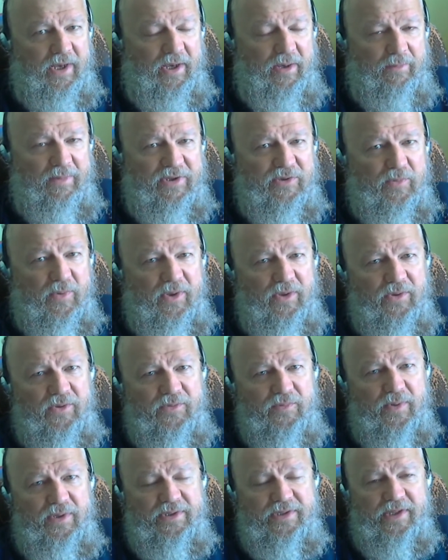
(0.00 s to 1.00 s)
Um, it's one of
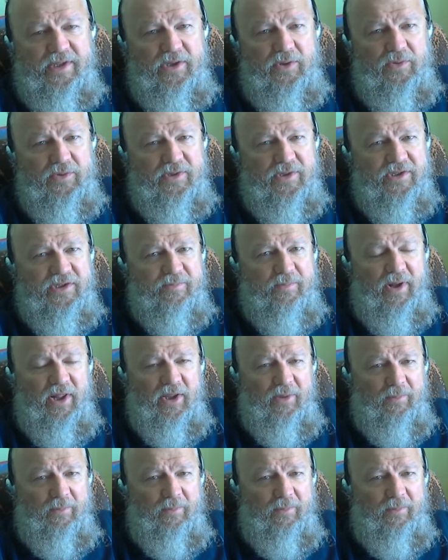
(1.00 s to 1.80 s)
those ones that uses small